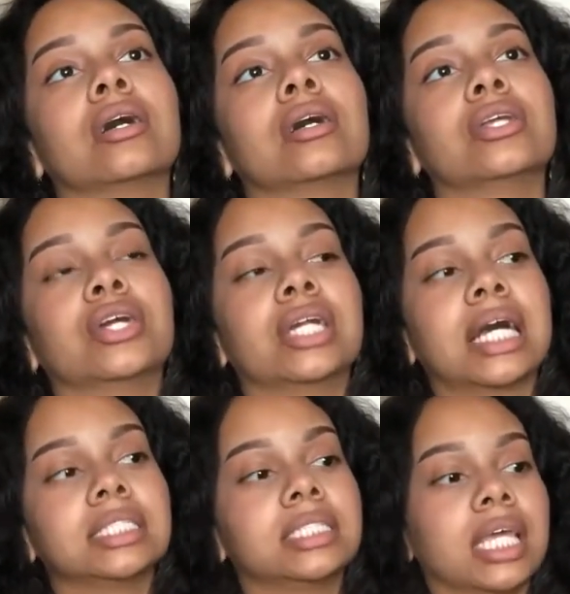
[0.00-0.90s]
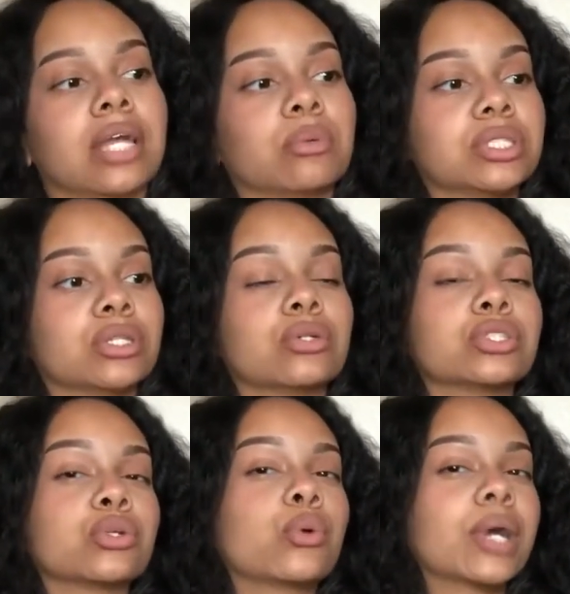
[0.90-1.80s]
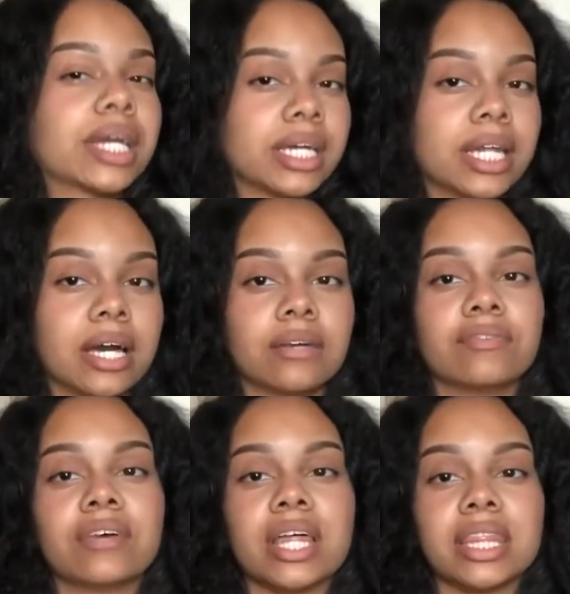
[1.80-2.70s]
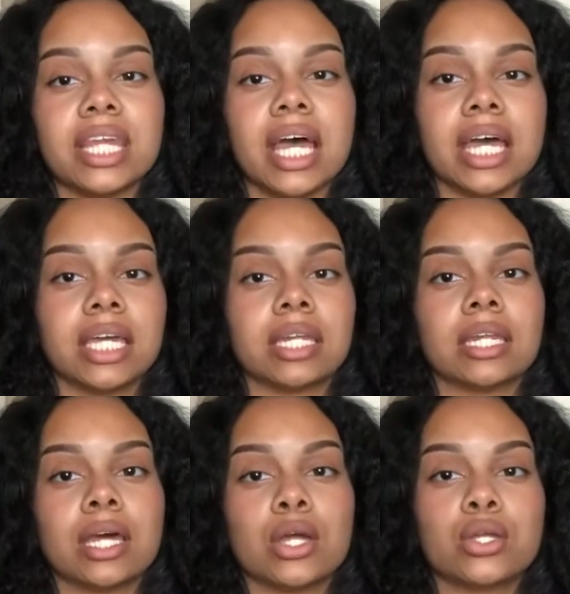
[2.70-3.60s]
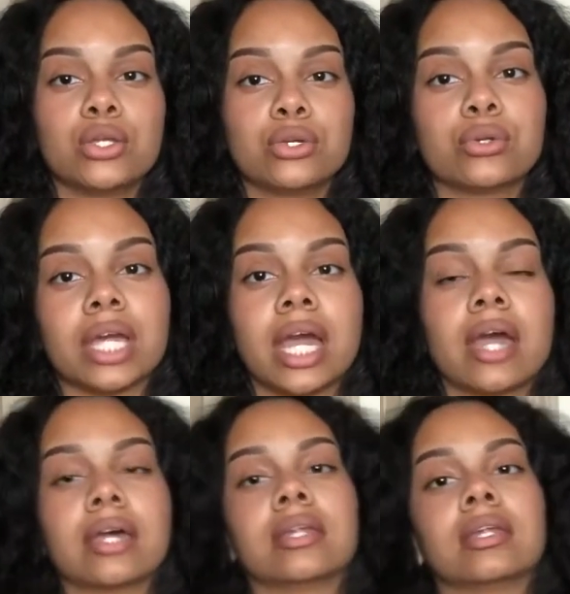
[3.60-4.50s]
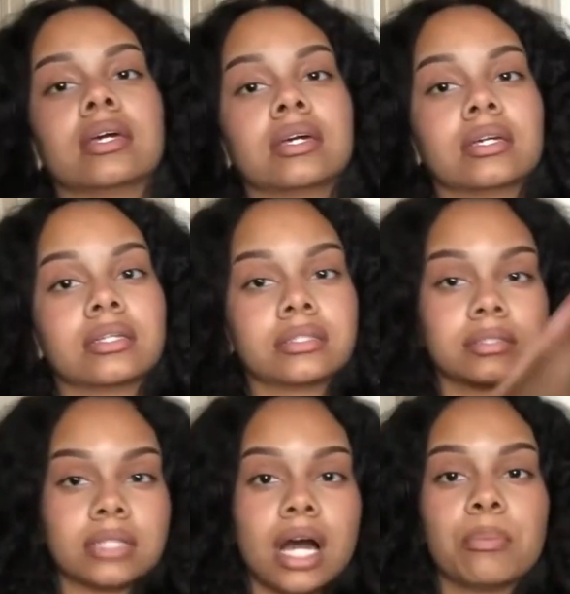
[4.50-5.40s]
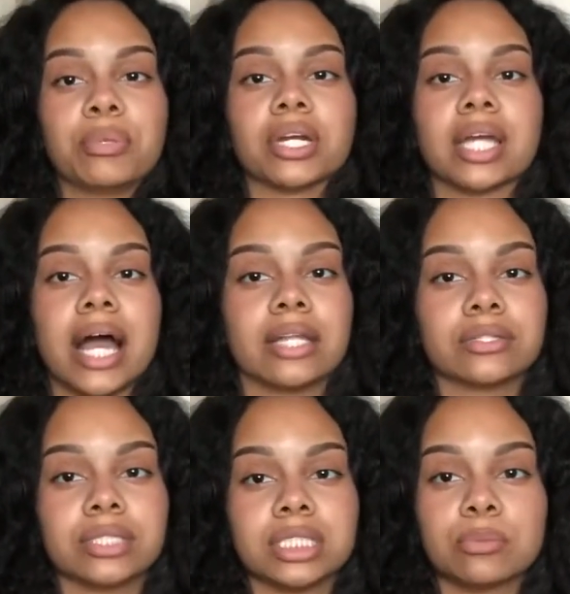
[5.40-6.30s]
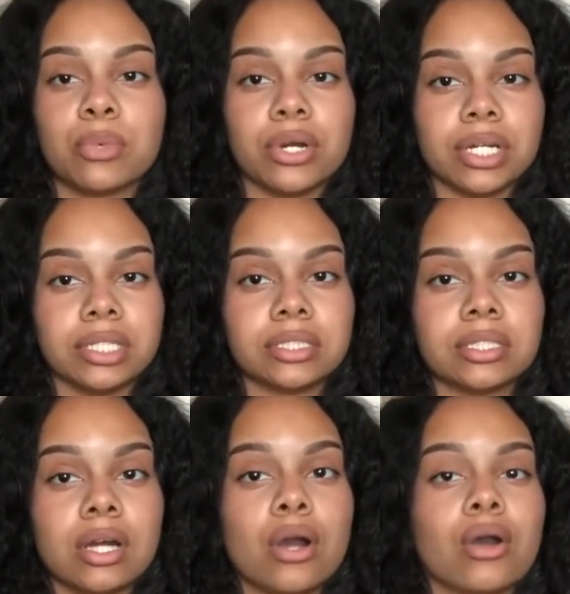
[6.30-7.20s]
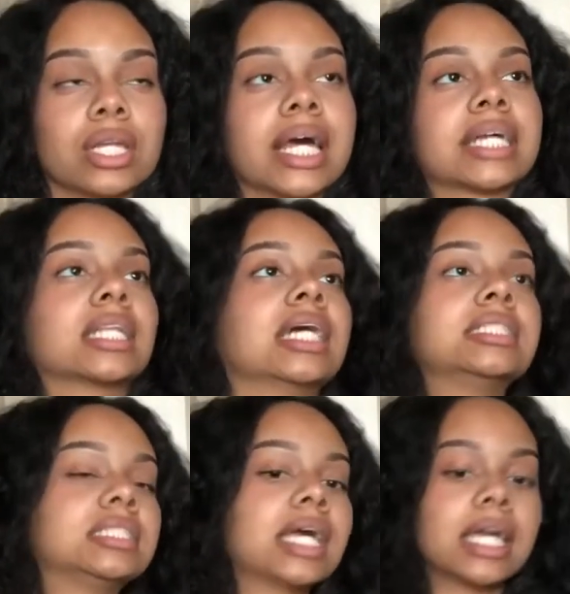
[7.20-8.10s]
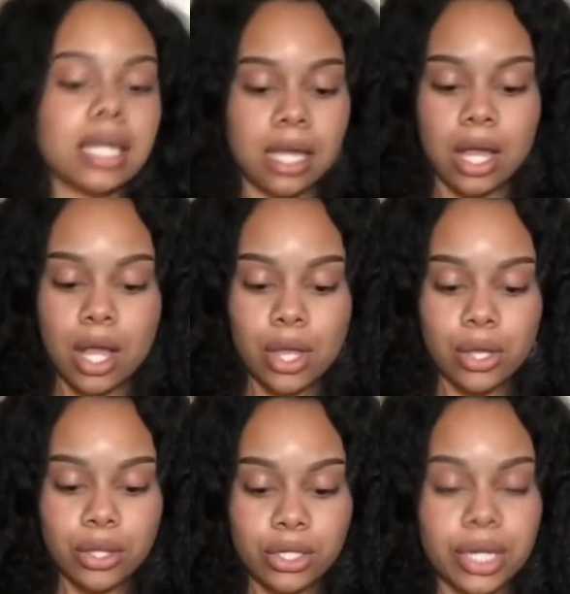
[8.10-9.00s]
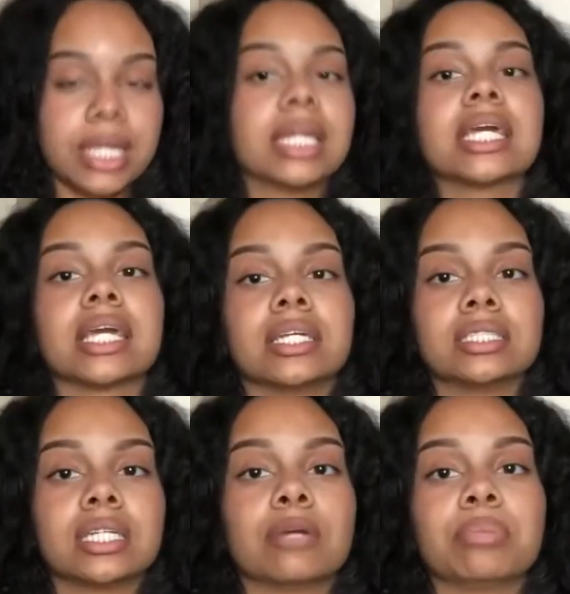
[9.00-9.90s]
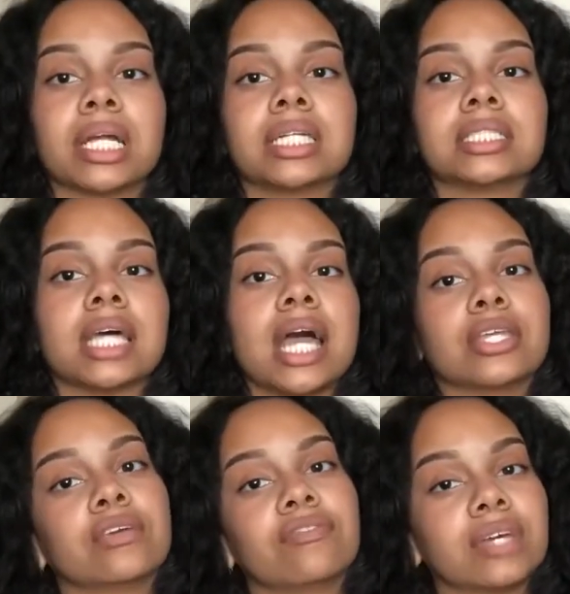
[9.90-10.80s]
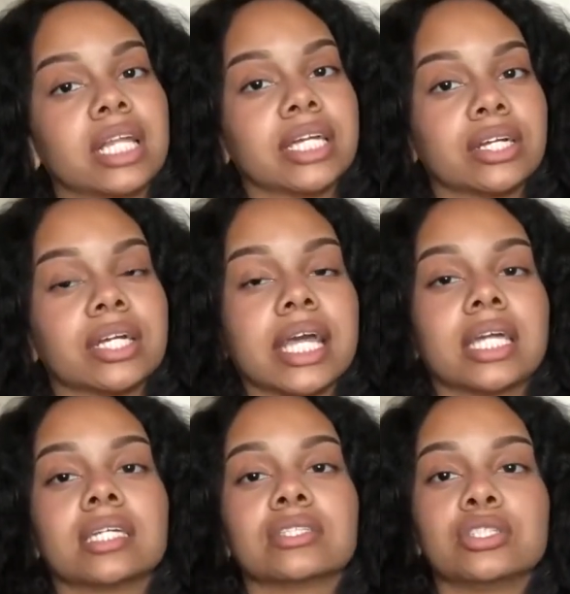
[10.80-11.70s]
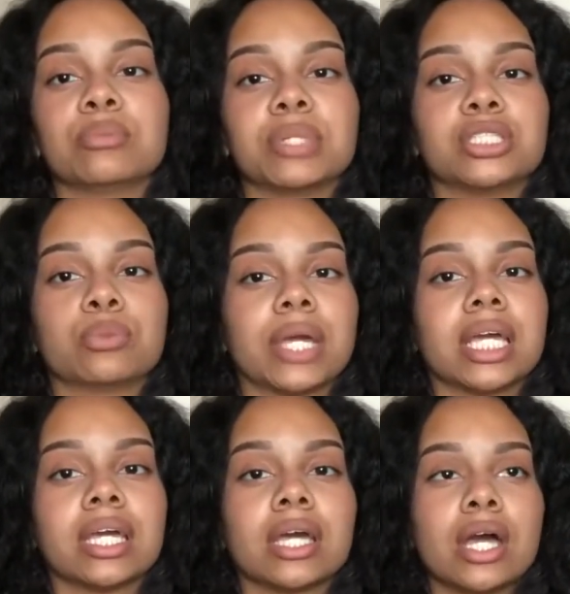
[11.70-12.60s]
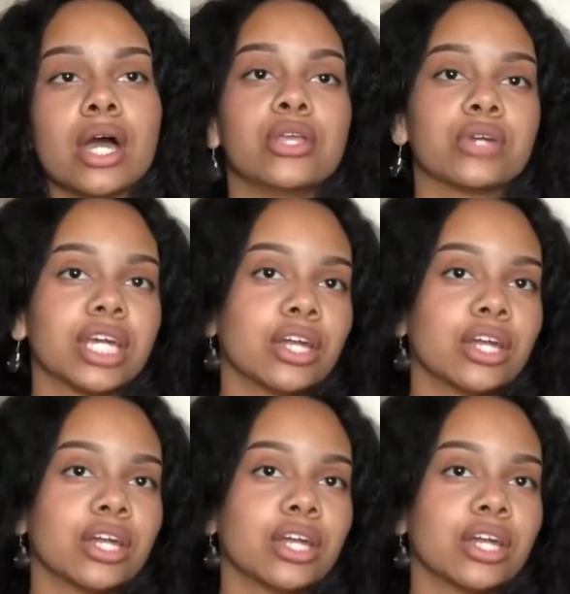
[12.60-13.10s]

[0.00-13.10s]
you're not seeing results quick enough, then you can up your calories more. Or like, let's say you're eating in a surplus and you feel like you're gaining too much weight, you can